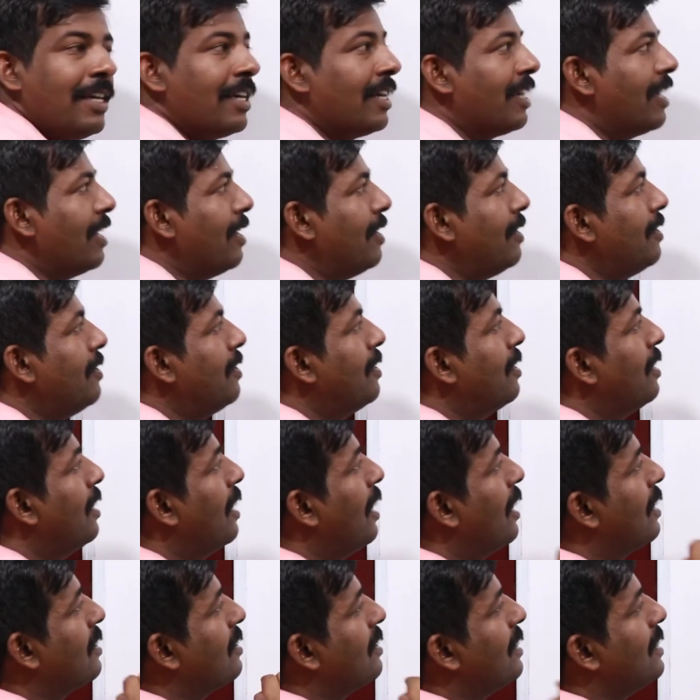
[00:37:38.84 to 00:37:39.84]
Here
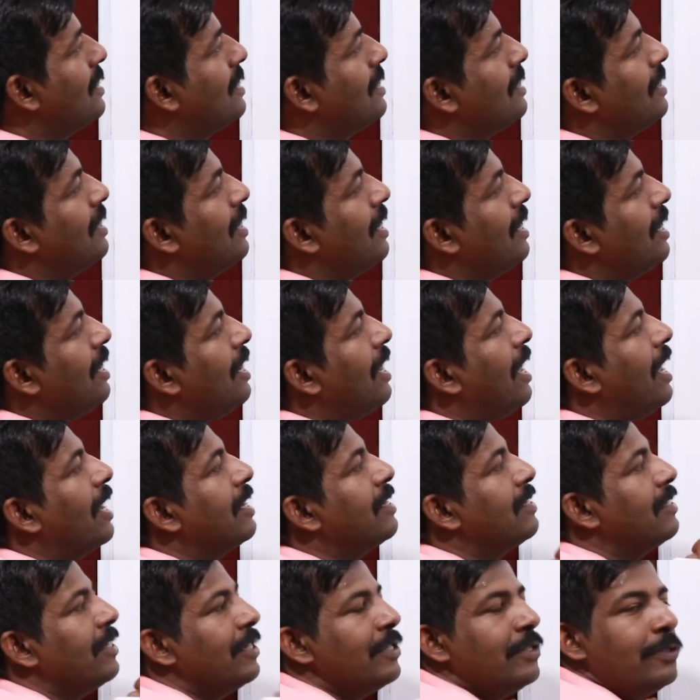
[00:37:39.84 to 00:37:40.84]
a set A and
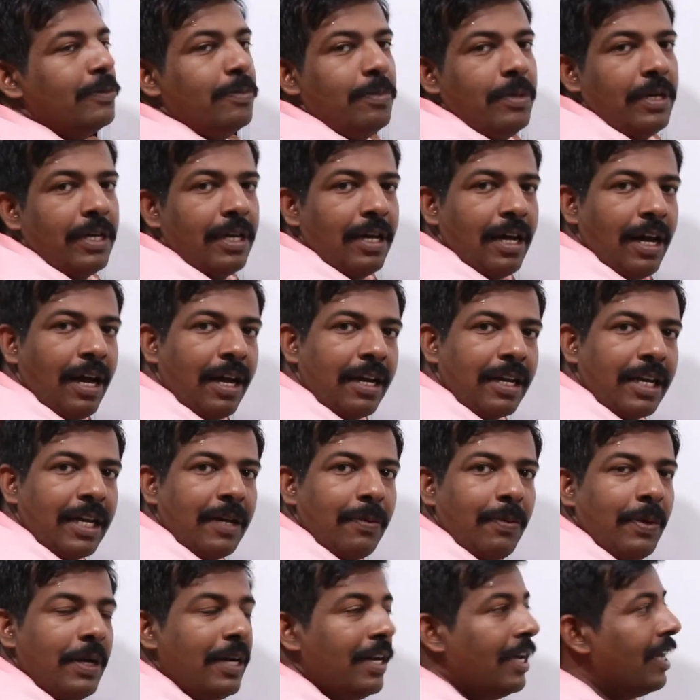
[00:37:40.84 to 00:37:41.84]
set B are
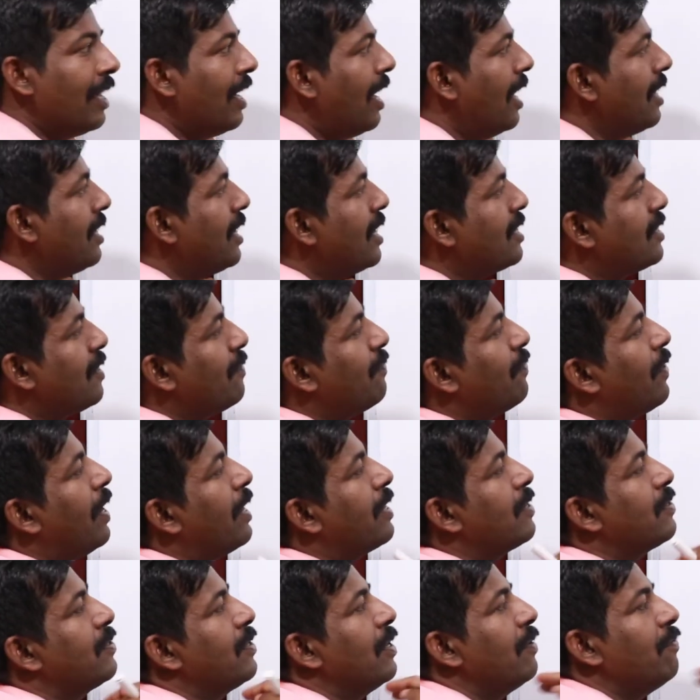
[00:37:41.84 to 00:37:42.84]
given, and there is a
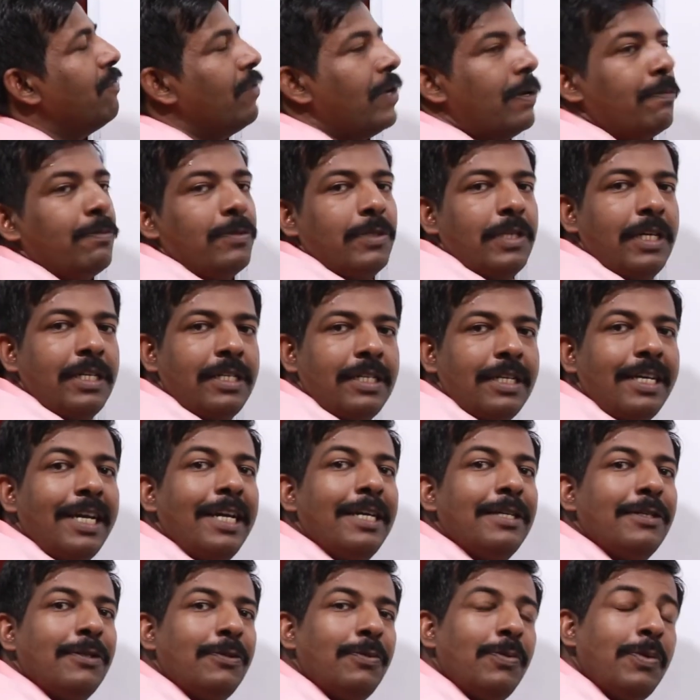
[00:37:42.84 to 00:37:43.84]
function from set
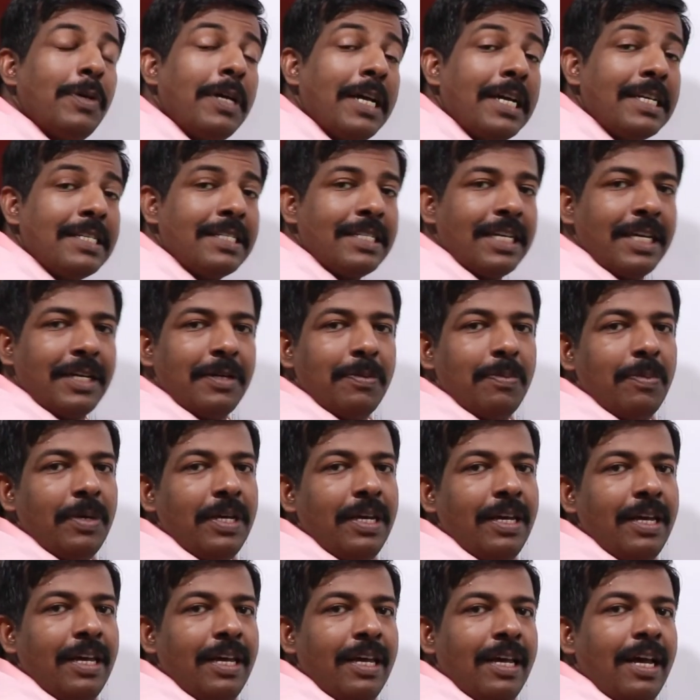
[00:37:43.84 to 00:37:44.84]
A to set
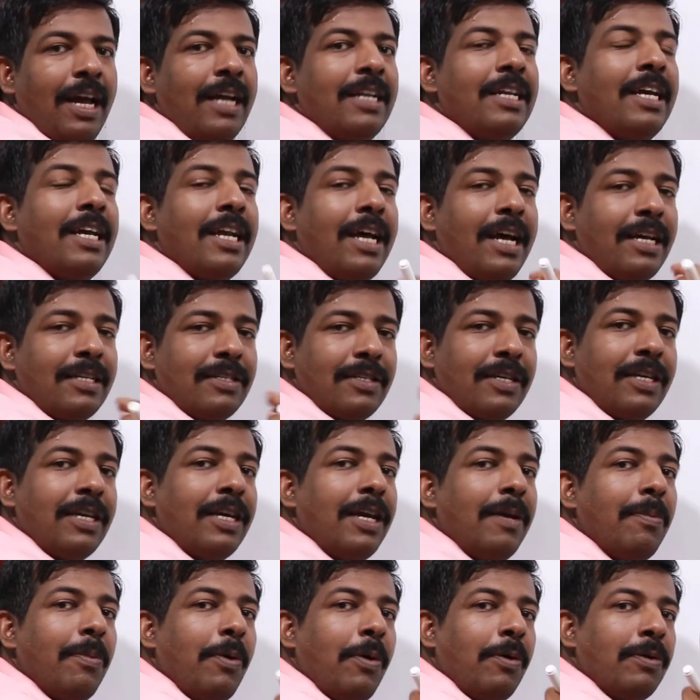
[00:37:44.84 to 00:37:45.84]
B, and they are asking
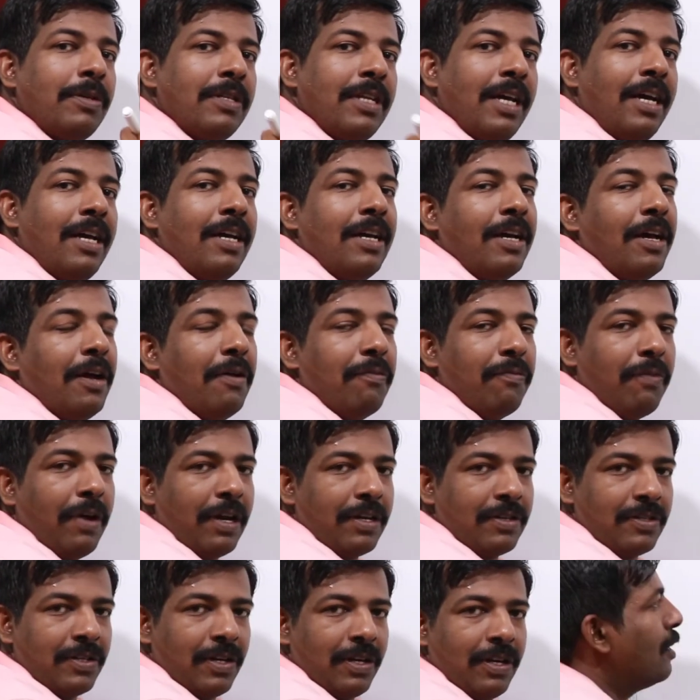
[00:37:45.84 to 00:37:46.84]
about the
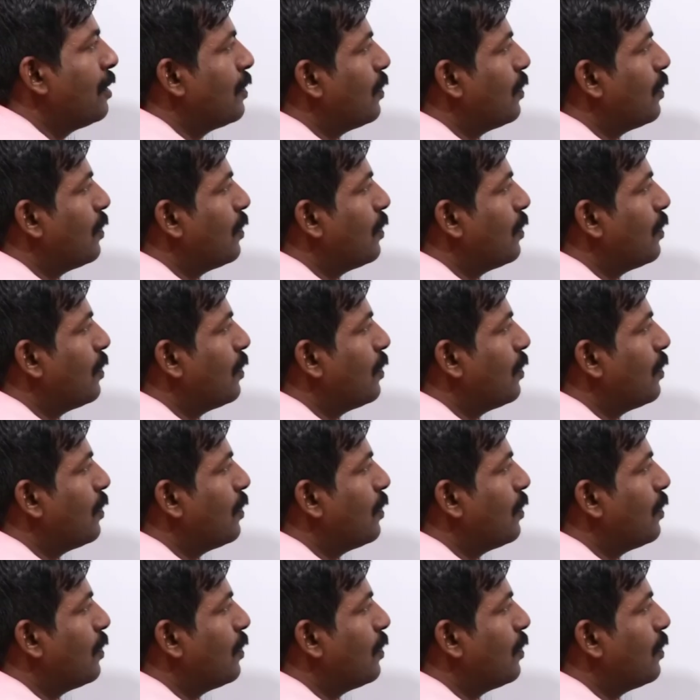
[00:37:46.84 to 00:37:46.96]
function.